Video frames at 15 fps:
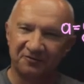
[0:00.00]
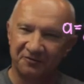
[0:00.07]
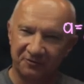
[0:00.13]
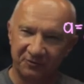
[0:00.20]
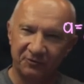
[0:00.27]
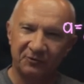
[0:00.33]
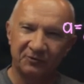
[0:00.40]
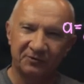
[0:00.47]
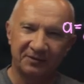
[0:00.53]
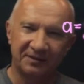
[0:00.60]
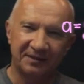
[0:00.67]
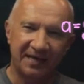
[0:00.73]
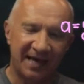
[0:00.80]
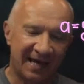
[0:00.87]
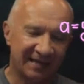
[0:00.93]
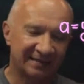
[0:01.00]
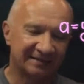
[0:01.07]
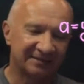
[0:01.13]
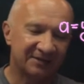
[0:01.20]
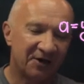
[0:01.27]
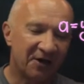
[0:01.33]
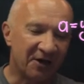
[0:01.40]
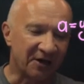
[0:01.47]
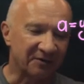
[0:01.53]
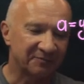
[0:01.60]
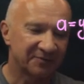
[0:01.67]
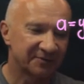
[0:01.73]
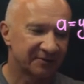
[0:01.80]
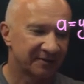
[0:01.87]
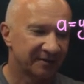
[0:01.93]
2 to the n
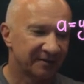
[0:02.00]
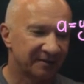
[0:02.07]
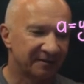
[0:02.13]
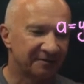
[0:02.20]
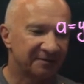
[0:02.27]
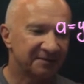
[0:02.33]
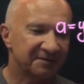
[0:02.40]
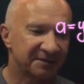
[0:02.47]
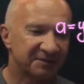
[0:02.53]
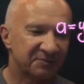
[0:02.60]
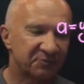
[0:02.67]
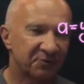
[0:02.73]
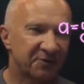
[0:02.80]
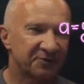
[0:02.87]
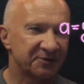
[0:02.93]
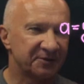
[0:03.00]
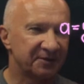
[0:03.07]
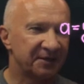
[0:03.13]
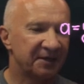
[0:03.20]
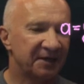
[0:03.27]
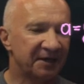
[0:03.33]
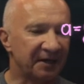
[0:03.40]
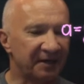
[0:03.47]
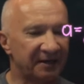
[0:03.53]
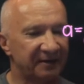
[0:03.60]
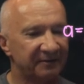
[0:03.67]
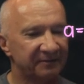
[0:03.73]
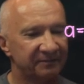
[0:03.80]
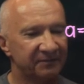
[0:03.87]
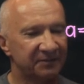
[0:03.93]
times, this expression
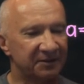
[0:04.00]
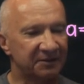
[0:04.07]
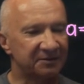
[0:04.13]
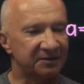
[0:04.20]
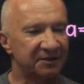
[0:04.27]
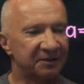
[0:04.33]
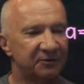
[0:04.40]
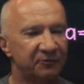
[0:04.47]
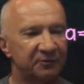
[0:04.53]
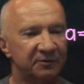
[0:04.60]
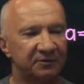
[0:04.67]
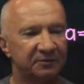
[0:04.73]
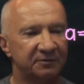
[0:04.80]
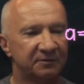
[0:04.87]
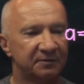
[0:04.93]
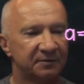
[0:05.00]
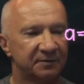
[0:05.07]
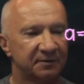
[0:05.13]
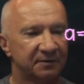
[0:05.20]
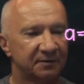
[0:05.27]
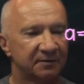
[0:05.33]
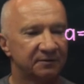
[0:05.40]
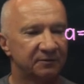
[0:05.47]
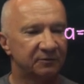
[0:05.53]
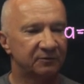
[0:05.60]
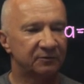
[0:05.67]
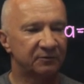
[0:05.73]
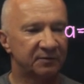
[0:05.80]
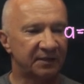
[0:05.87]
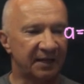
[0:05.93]
here is equal 2
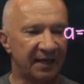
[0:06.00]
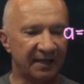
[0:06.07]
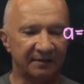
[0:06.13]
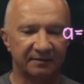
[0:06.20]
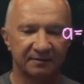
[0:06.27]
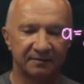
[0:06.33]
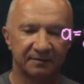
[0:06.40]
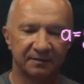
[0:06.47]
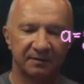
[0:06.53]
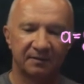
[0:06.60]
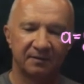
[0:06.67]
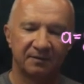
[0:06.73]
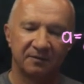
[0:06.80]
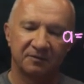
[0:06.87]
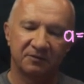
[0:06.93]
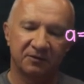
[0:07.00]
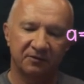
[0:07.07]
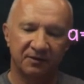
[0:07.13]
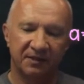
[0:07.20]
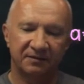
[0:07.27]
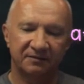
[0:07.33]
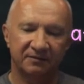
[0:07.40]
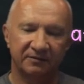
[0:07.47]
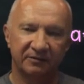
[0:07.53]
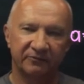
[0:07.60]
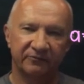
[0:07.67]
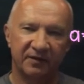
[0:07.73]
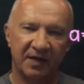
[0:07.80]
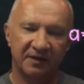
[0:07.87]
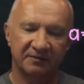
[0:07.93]
to the n. So that sort
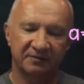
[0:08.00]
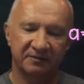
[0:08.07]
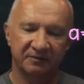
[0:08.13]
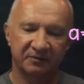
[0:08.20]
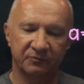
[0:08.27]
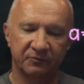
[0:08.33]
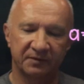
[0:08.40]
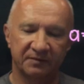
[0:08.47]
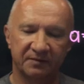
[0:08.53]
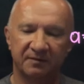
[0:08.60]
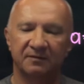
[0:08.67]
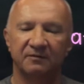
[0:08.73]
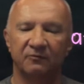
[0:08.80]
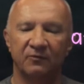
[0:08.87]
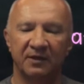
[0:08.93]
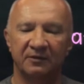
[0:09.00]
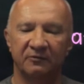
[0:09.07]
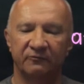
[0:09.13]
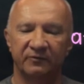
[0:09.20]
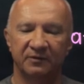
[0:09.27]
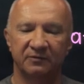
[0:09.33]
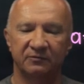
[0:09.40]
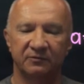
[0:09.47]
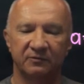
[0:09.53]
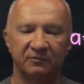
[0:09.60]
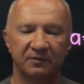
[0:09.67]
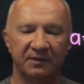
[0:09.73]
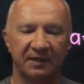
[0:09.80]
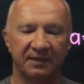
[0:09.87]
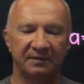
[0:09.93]
of cancels with 1 over 2 to
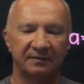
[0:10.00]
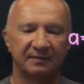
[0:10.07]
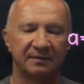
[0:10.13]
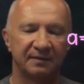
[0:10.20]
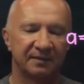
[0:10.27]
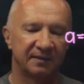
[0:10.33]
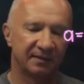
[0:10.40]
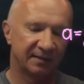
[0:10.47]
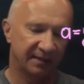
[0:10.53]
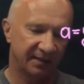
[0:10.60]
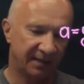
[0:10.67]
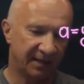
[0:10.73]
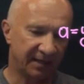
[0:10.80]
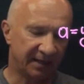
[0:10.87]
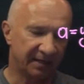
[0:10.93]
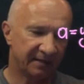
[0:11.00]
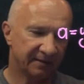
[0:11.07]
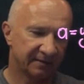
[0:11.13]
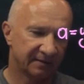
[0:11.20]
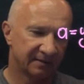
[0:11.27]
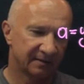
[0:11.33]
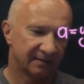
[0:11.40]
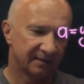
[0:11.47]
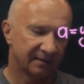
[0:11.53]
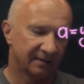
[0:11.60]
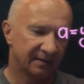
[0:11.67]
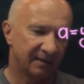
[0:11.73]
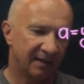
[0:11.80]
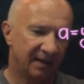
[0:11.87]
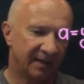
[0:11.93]
the n here,
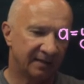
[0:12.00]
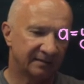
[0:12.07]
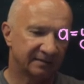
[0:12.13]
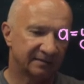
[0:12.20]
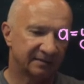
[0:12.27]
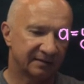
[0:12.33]
and